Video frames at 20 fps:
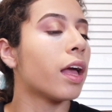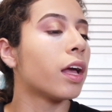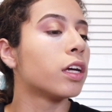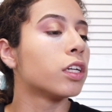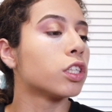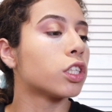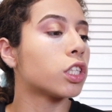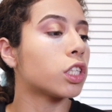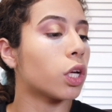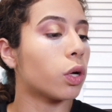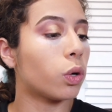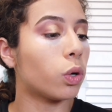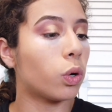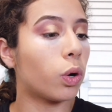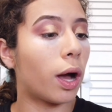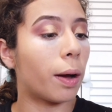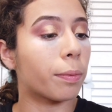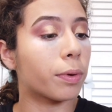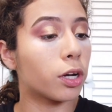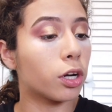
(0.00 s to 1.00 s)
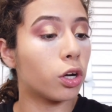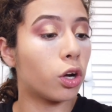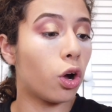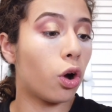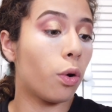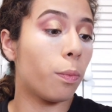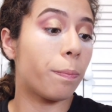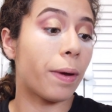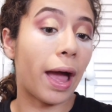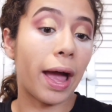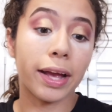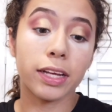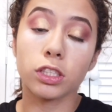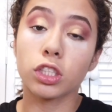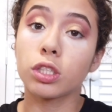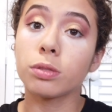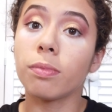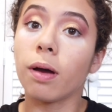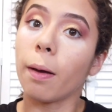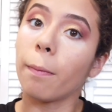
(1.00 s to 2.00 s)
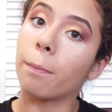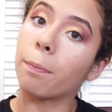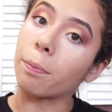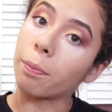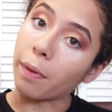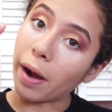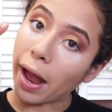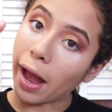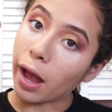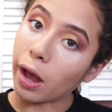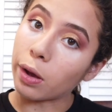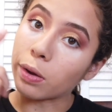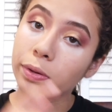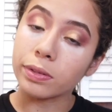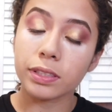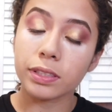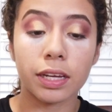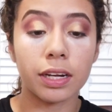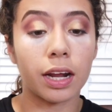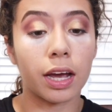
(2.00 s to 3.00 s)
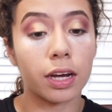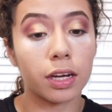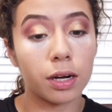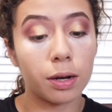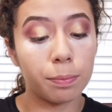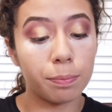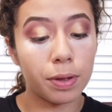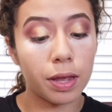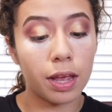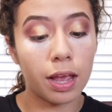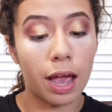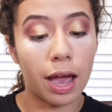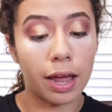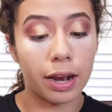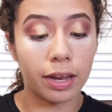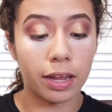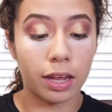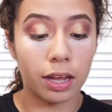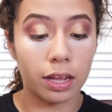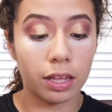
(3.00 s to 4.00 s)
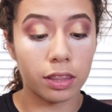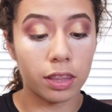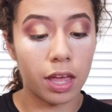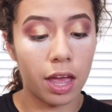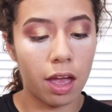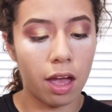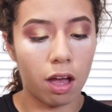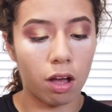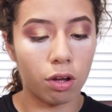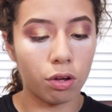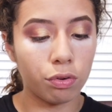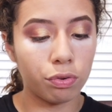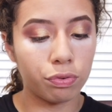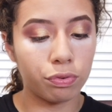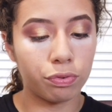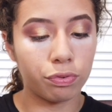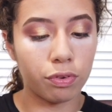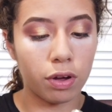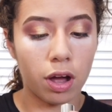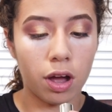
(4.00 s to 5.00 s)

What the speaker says: So I'm gonna go back to my brows I'm gonna be adding the e.l.f.